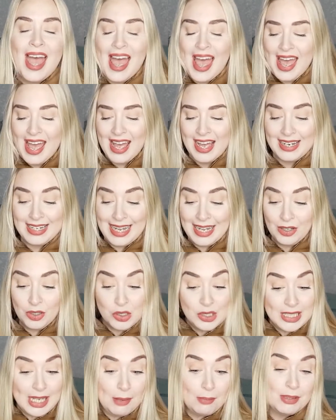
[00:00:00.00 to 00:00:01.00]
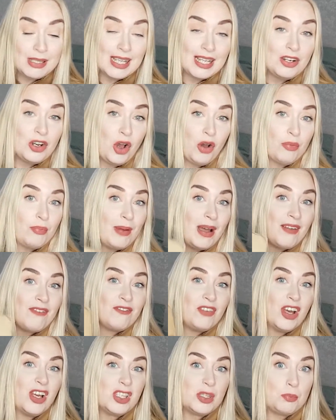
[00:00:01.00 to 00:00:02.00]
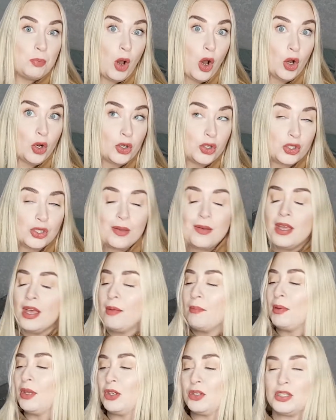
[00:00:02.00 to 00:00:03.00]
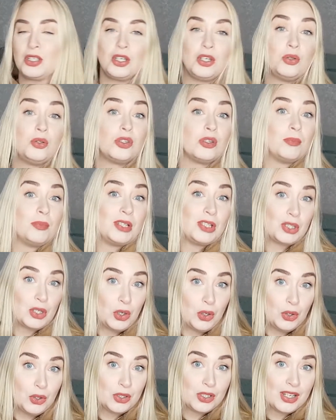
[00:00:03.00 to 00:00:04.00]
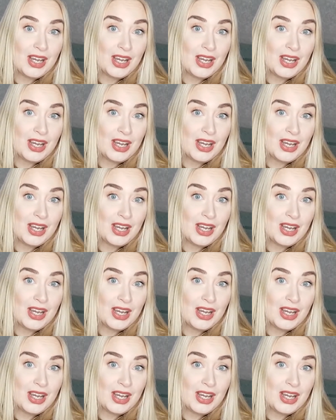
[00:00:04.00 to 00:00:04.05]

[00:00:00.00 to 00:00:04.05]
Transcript: and I got 10% off my first box because I used somebody's code.